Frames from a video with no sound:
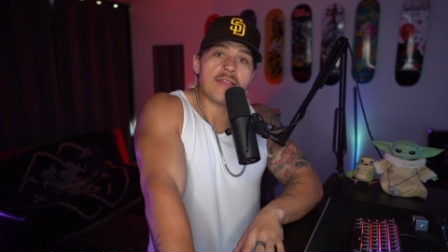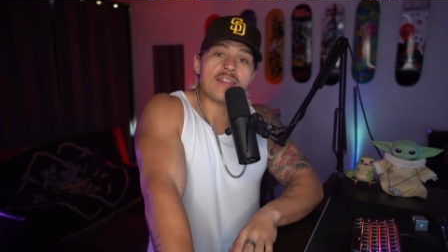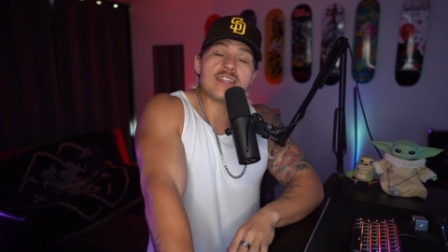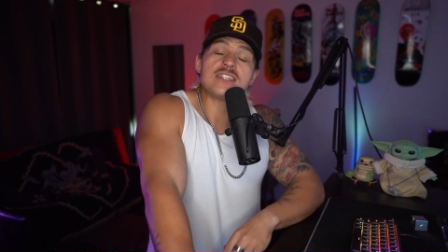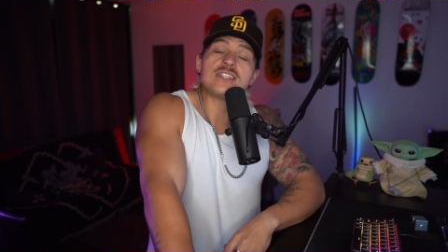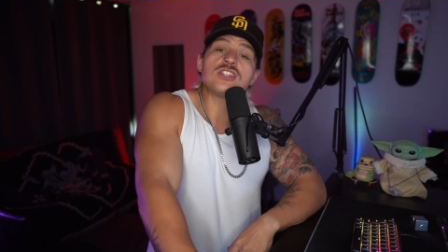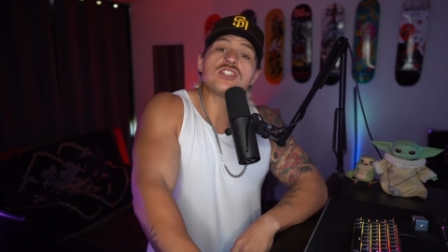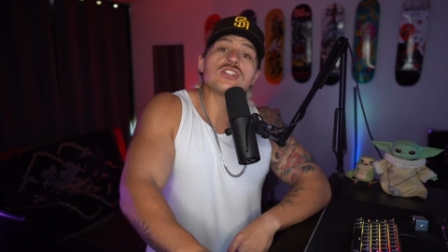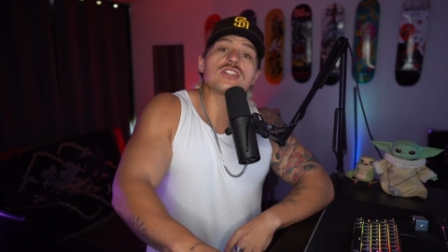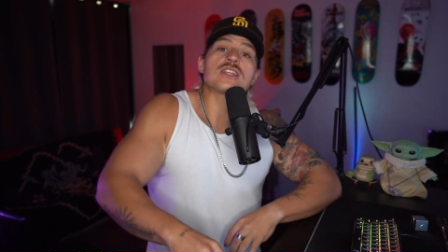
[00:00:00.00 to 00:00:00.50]
This
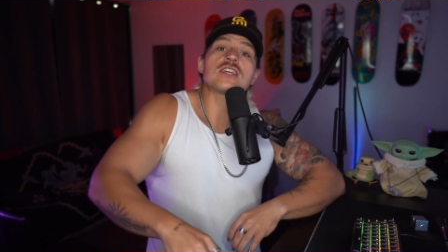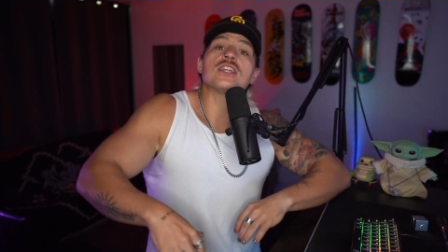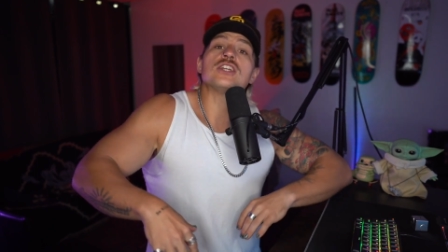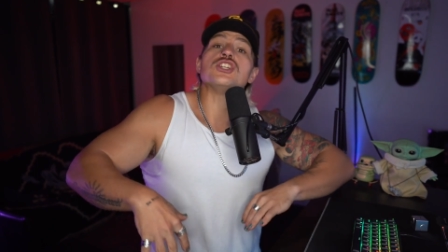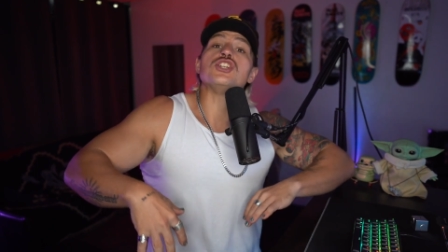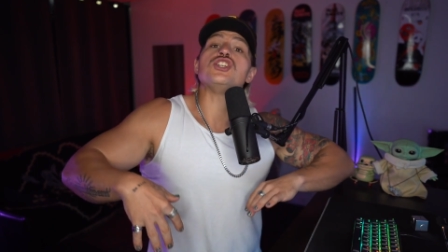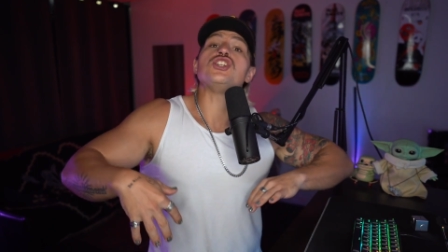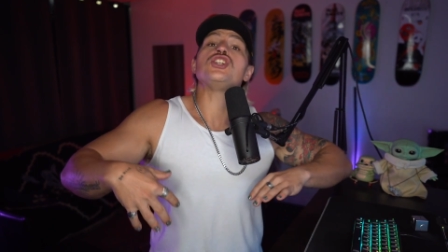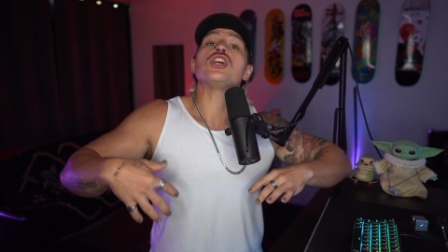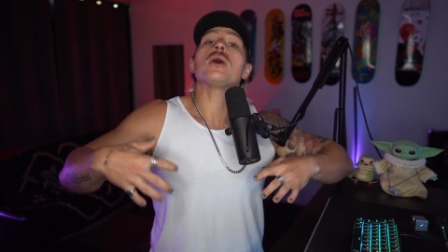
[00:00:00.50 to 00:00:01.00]
is just gonna
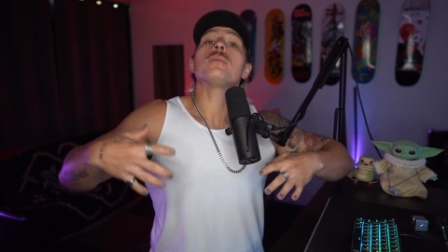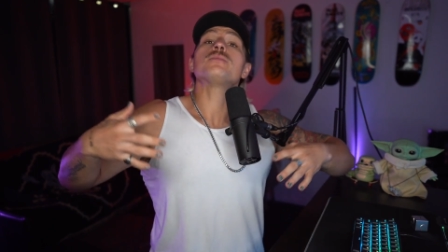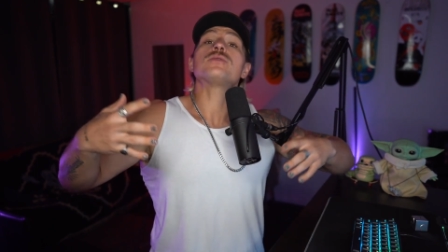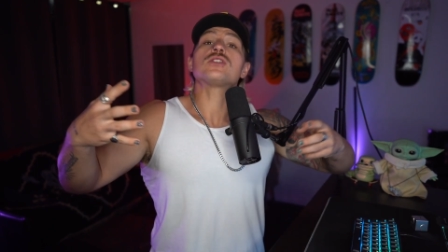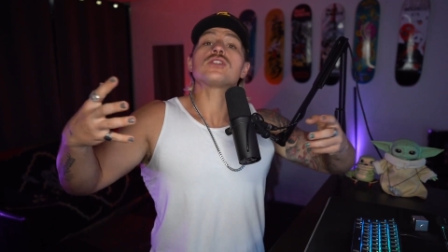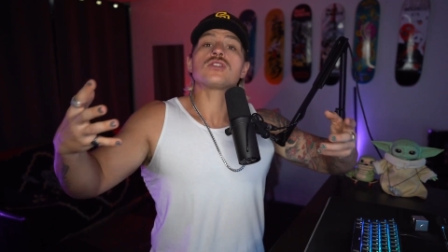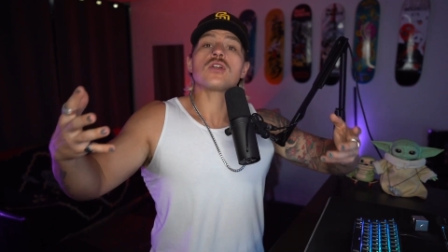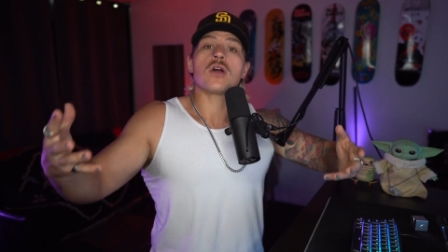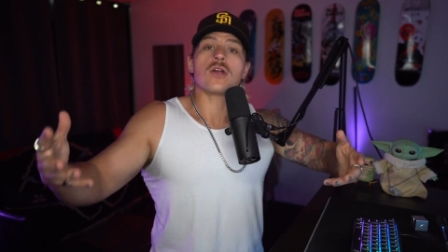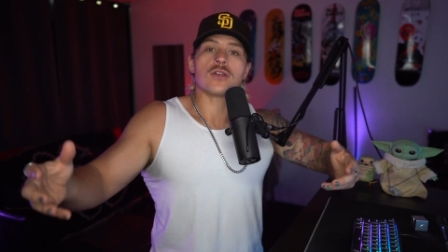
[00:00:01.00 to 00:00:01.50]

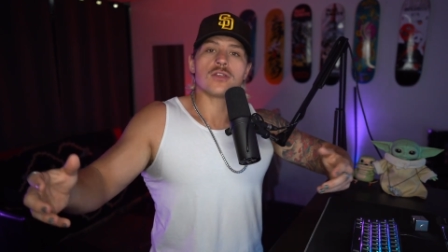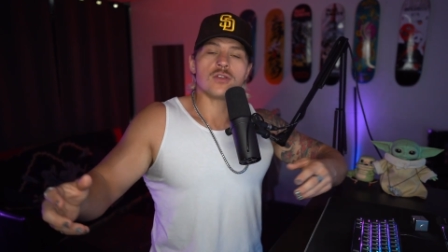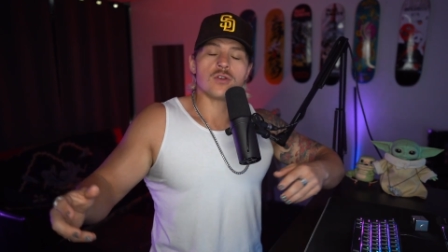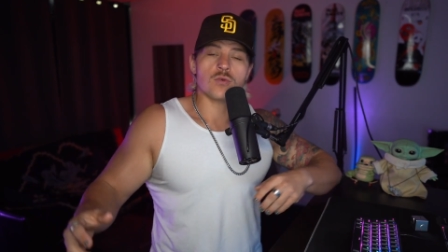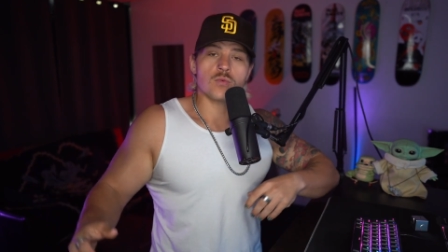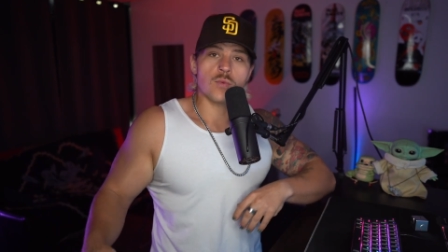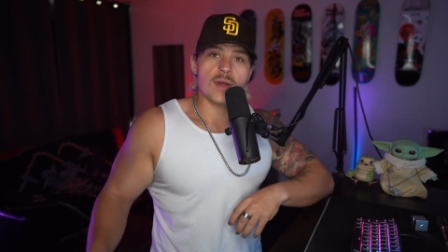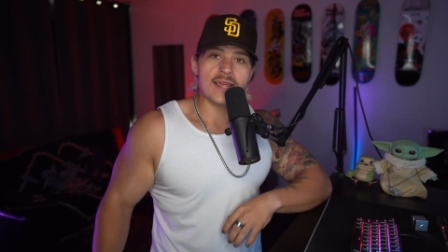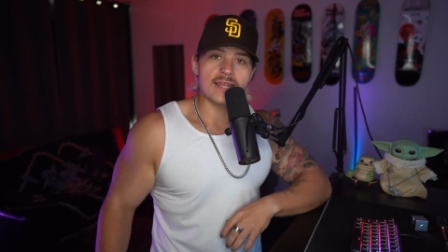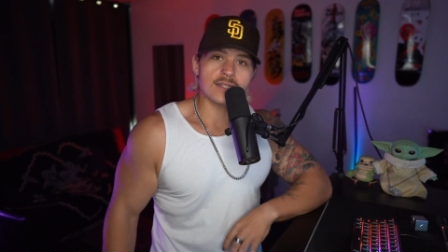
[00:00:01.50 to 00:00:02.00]
jumpstart your
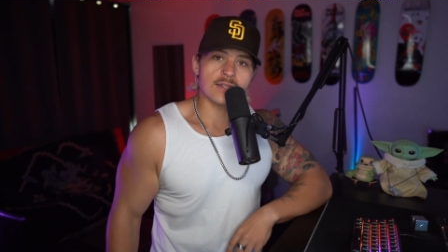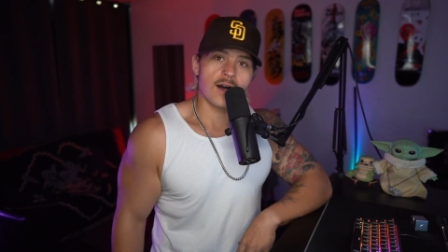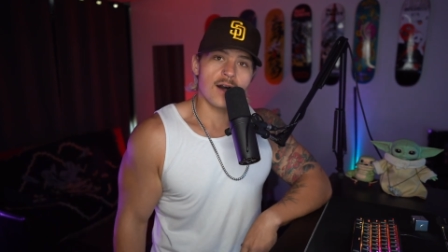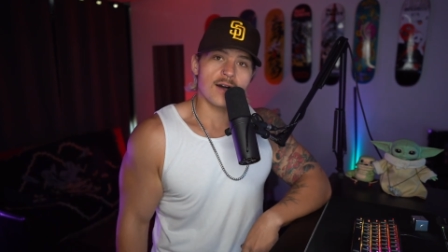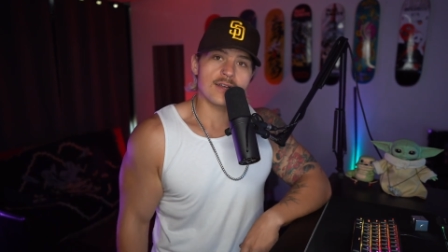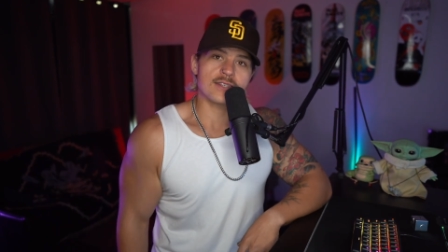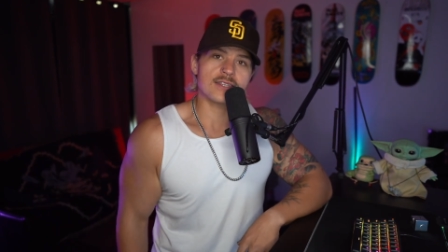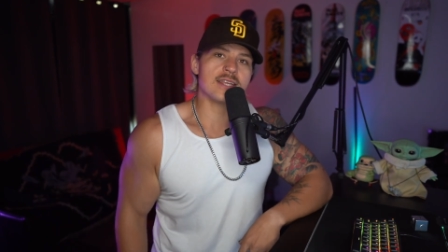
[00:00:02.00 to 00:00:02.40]
weight loss.